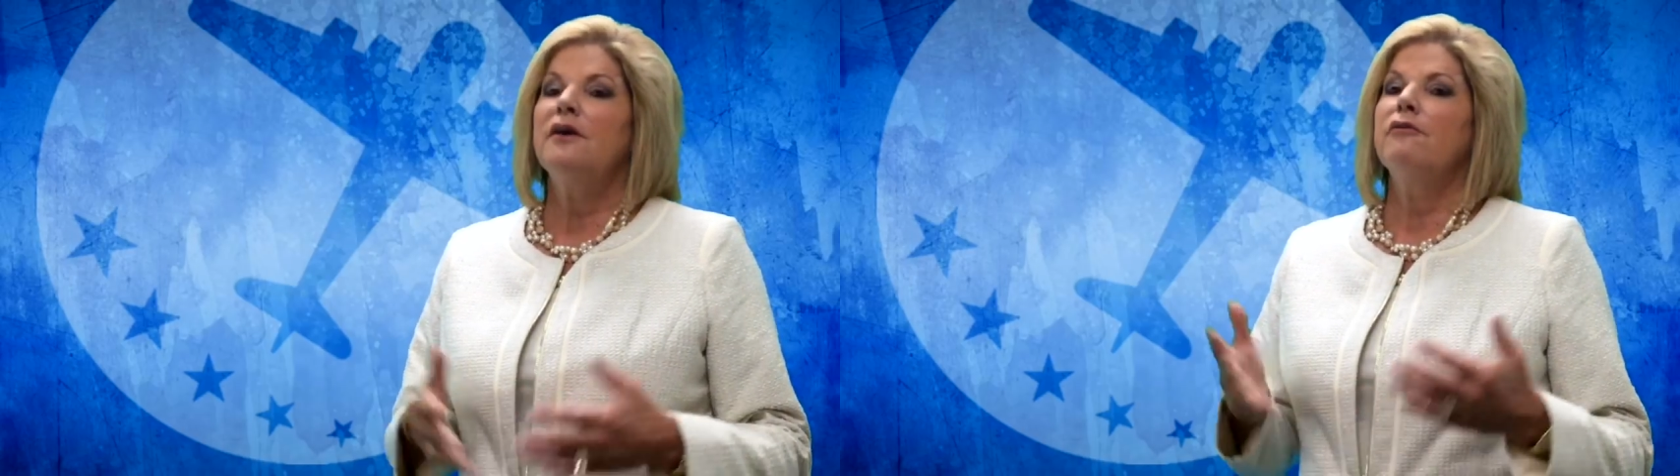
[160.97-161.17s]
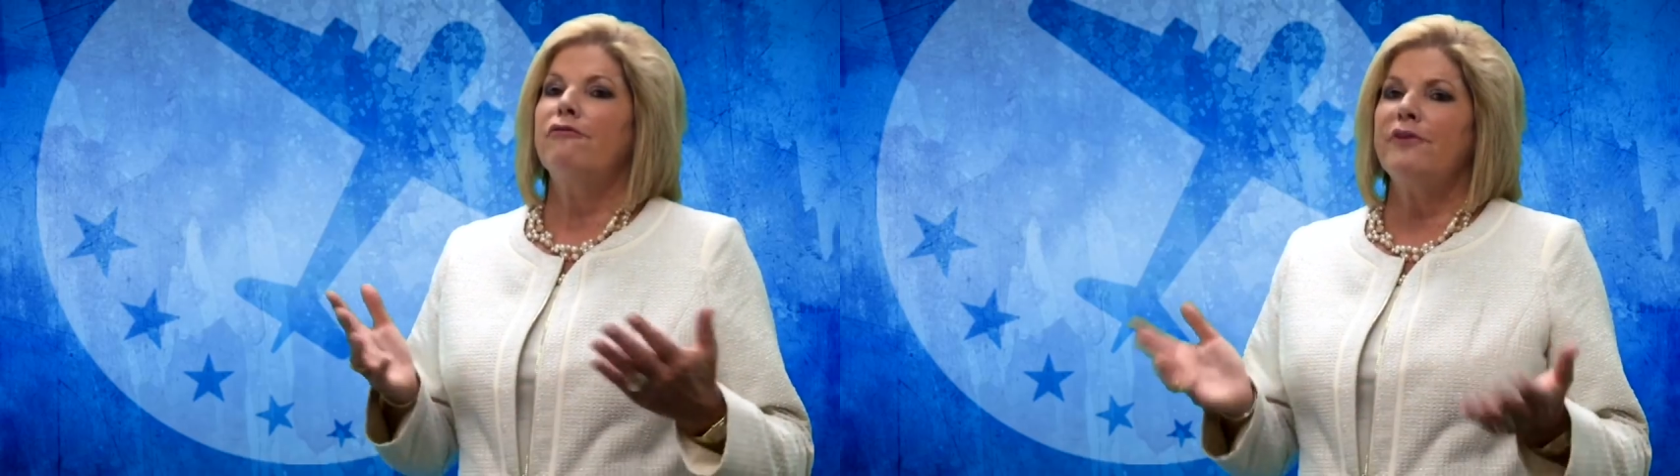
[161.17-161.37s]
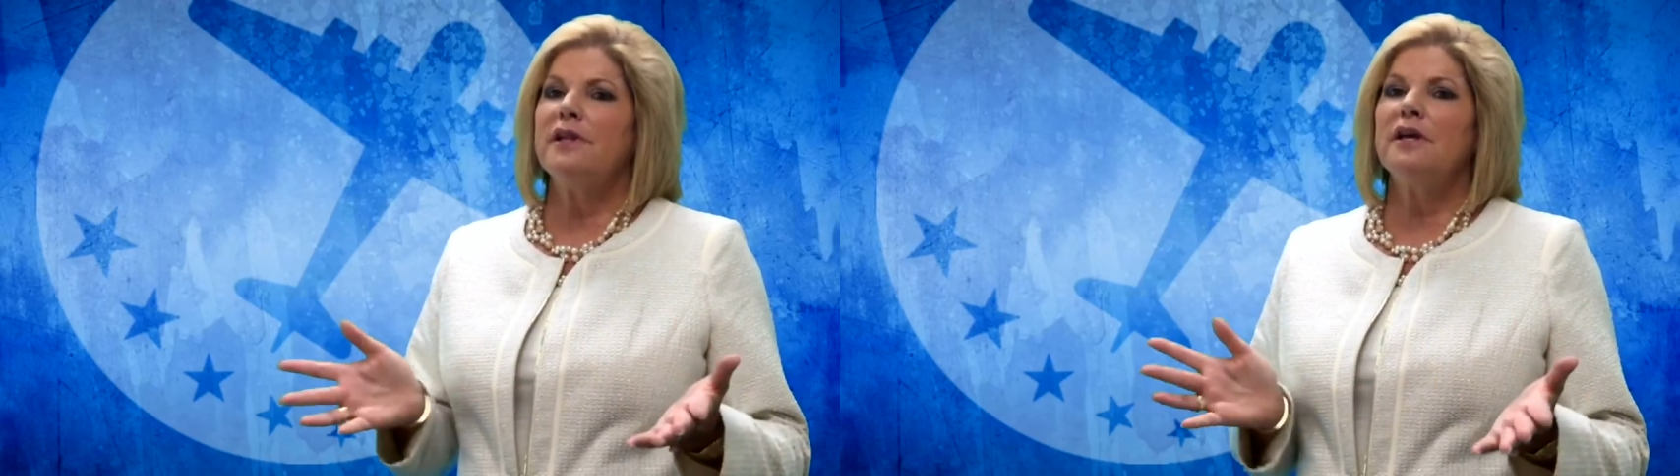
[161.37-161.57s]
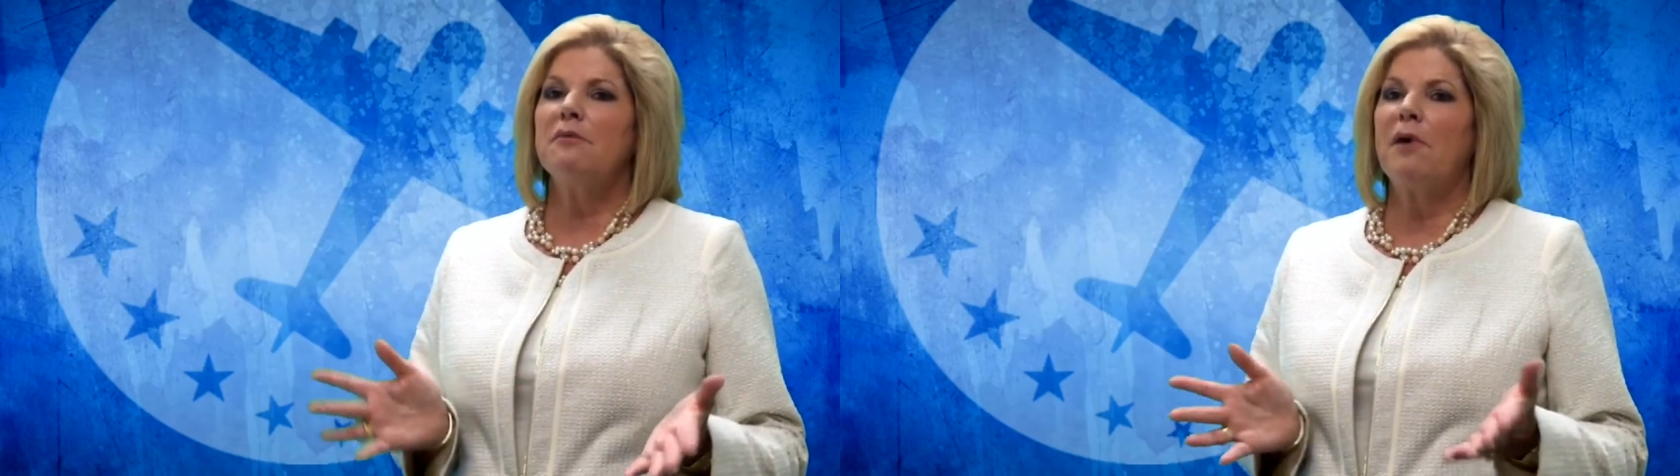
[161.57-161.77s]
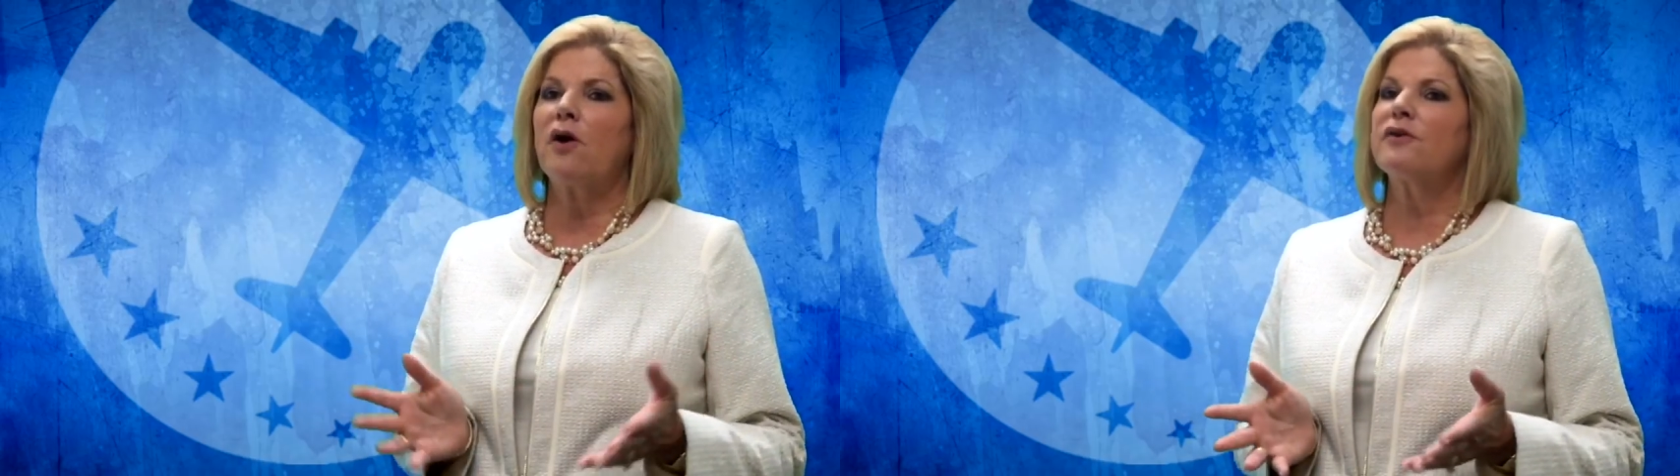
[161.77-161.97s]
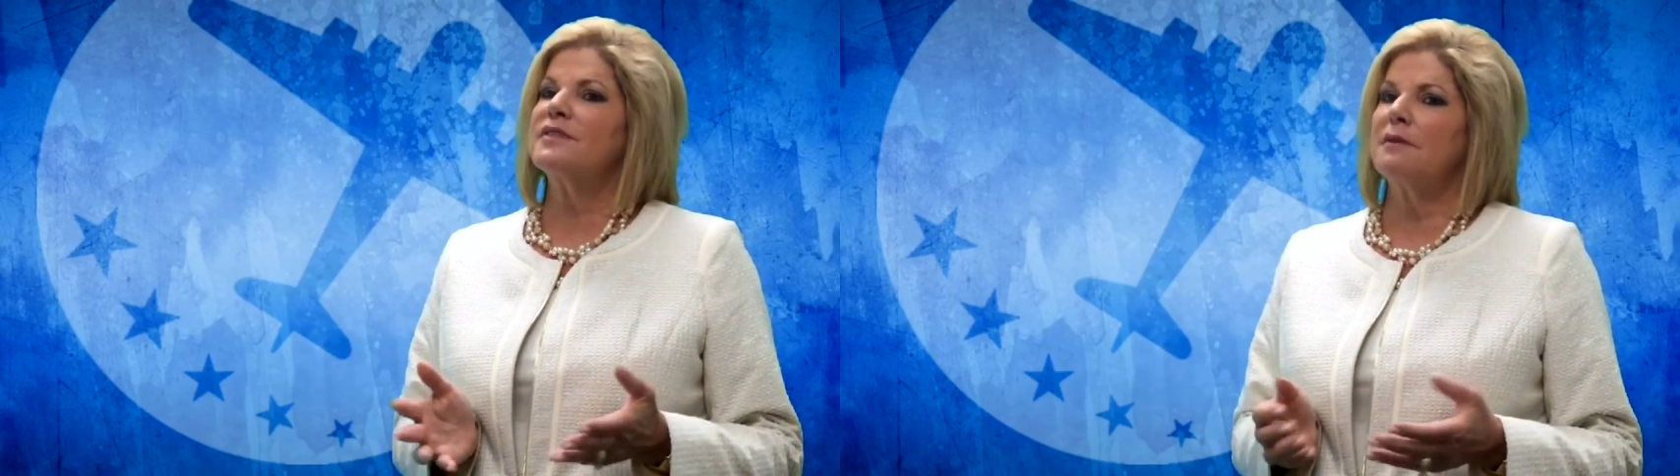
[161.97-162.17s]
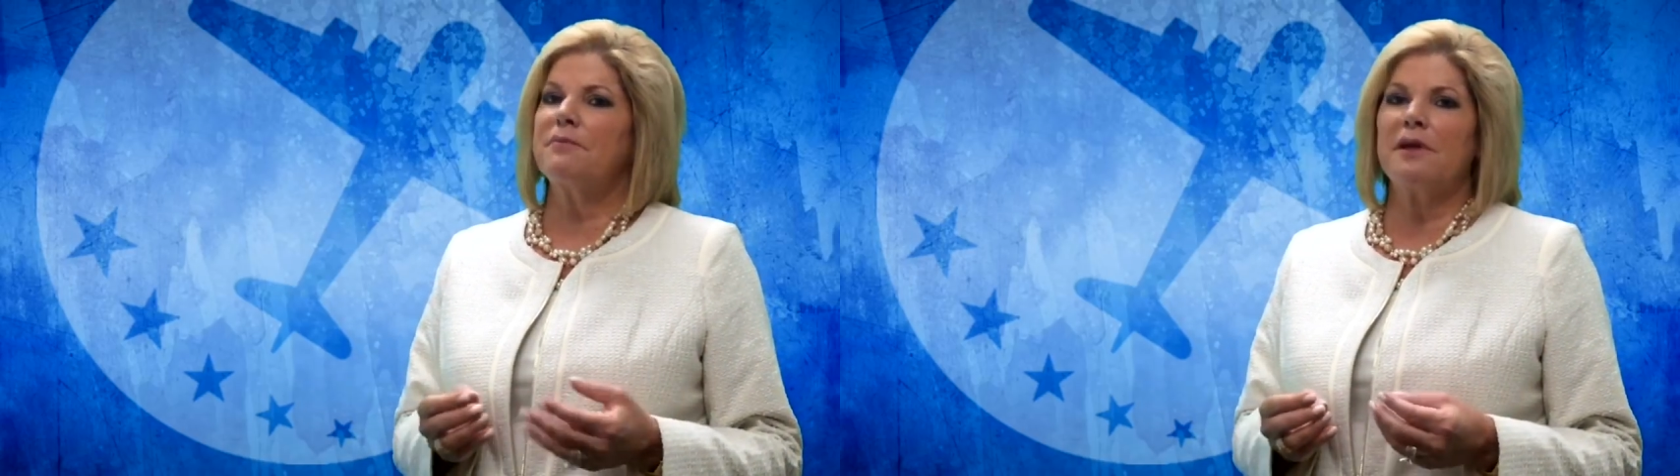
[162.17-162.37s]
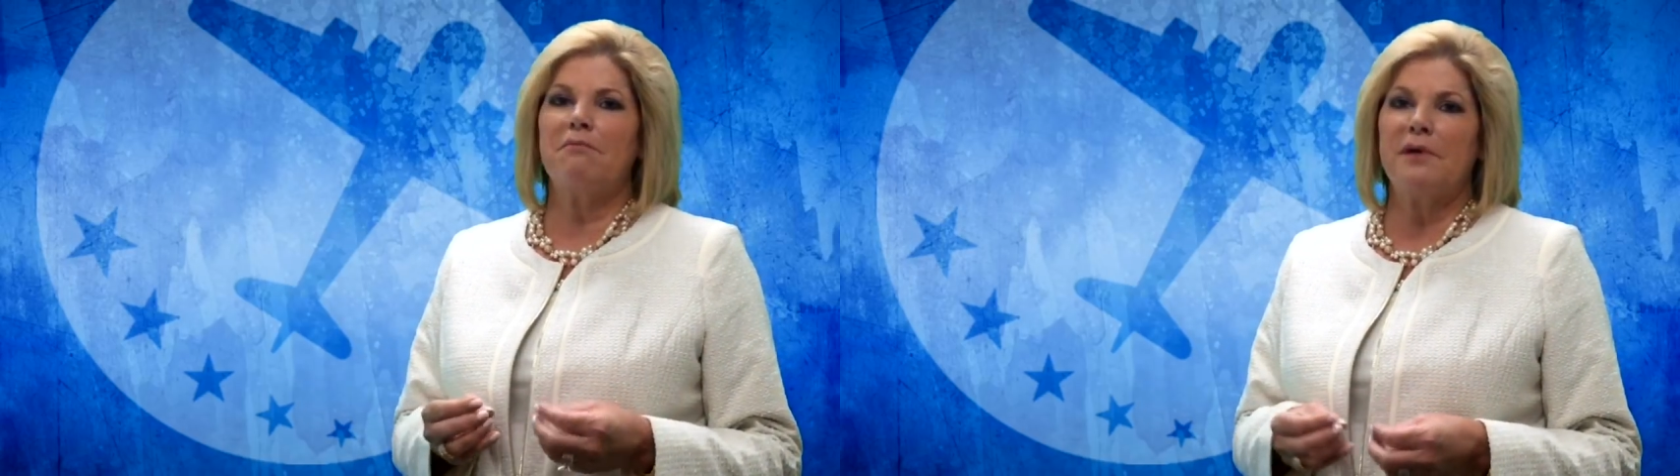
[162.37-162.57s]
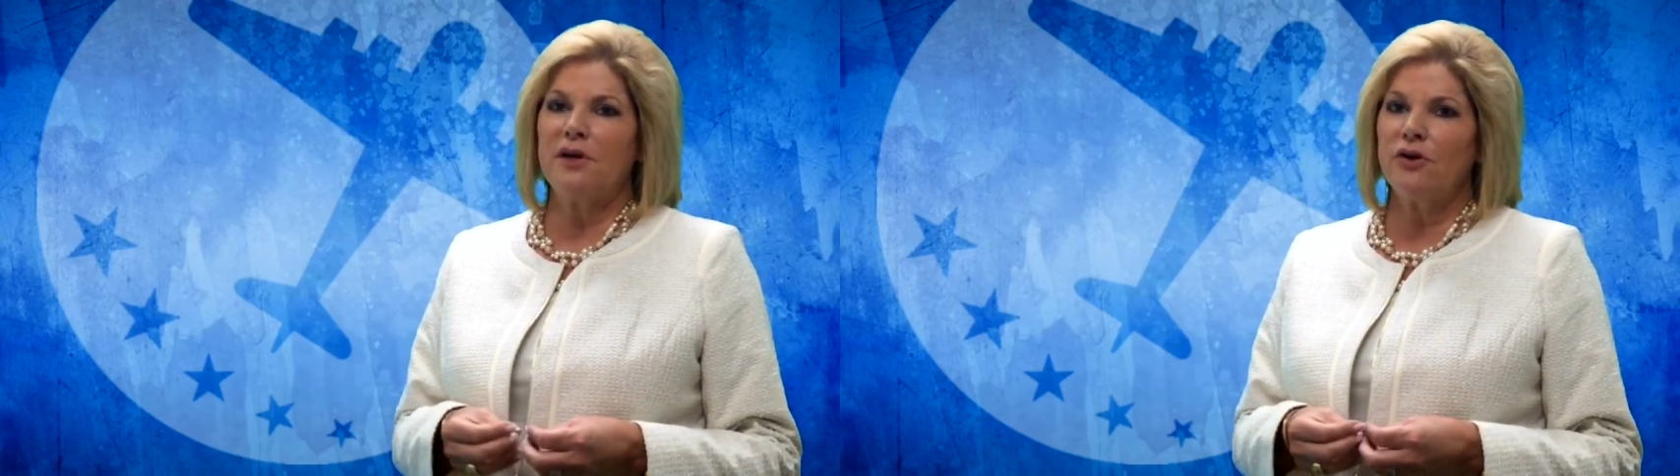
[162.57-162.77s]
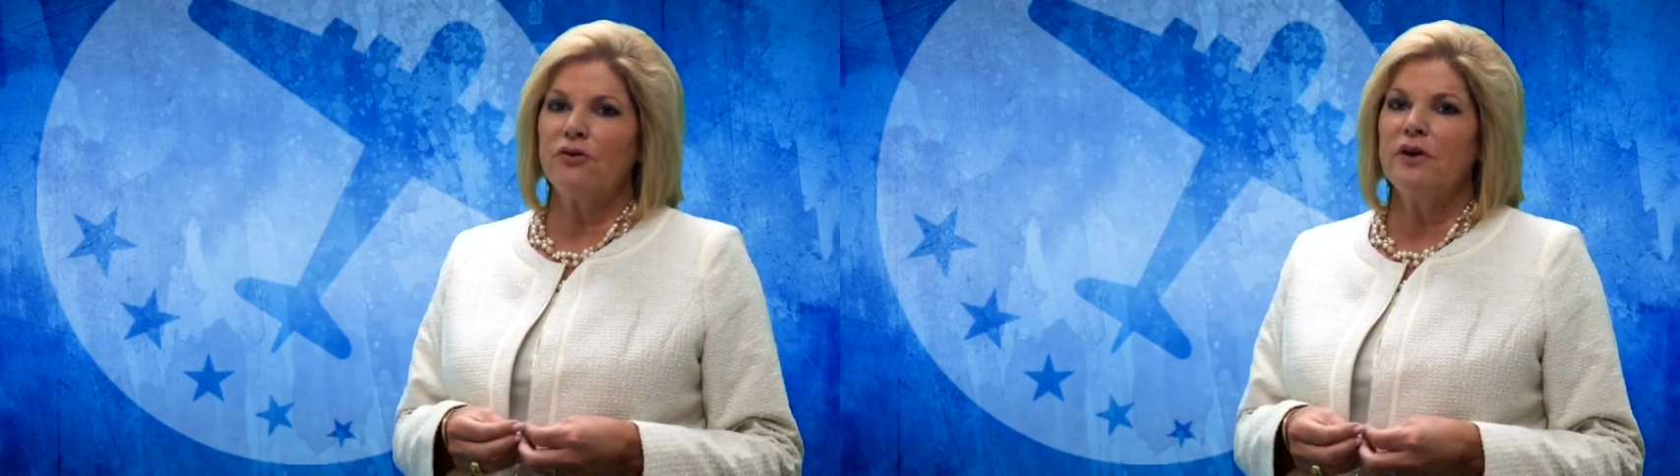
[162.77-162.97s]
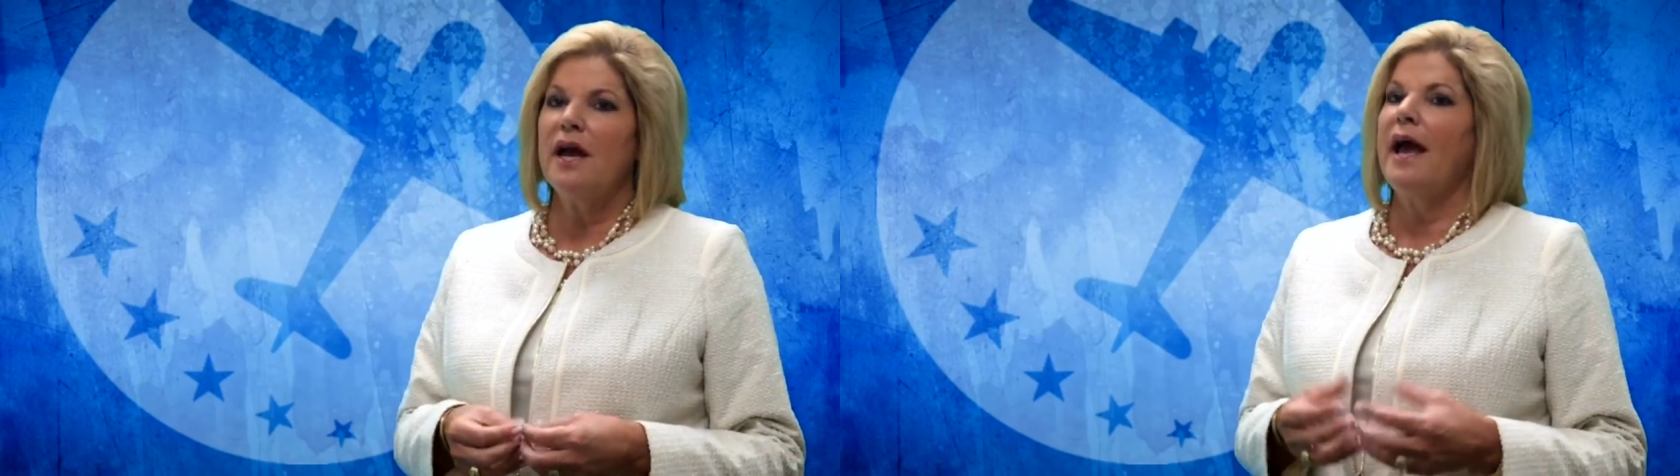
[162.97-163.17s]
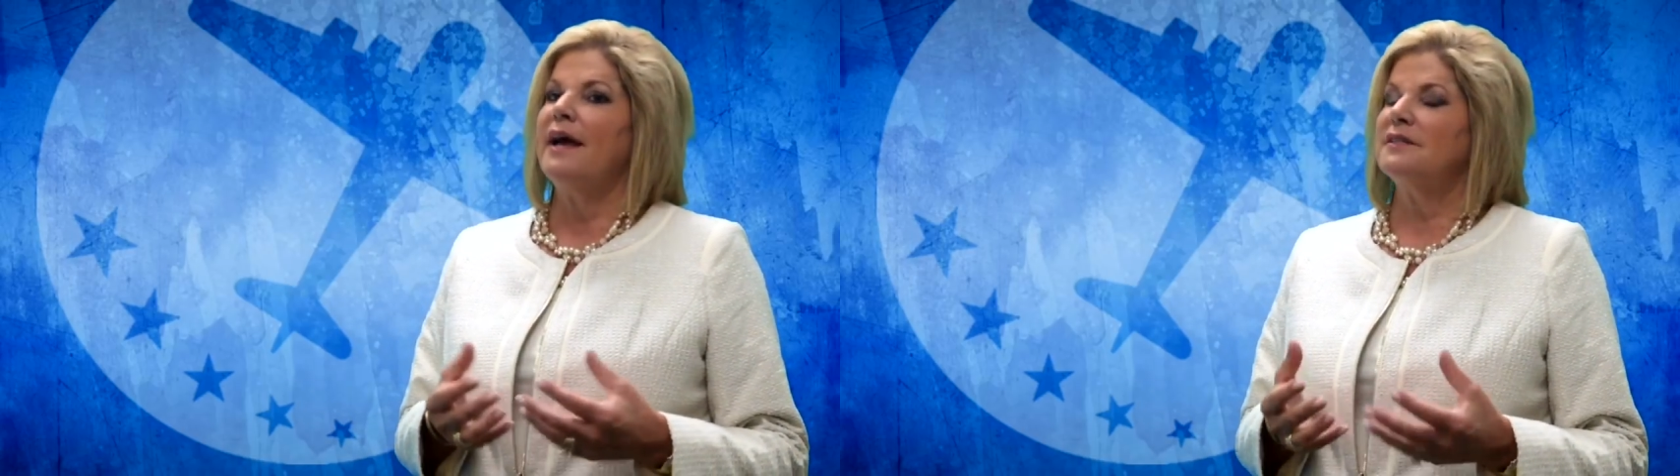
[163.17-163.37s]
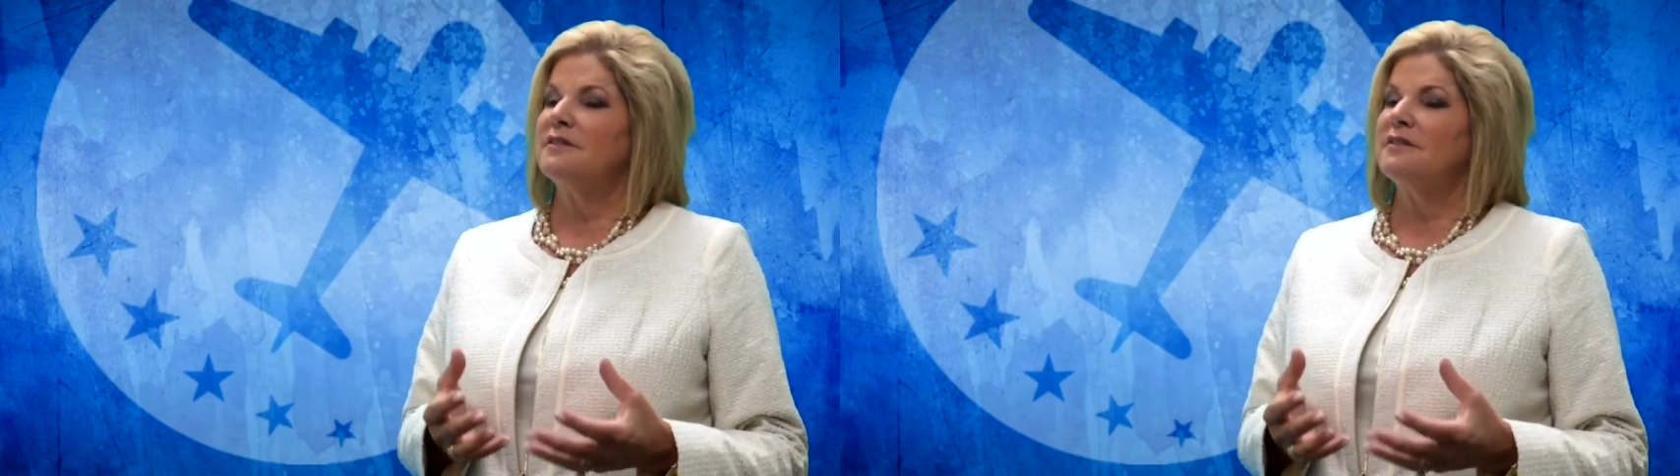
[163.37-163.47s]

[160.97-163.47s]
Feeling a part of something bigger and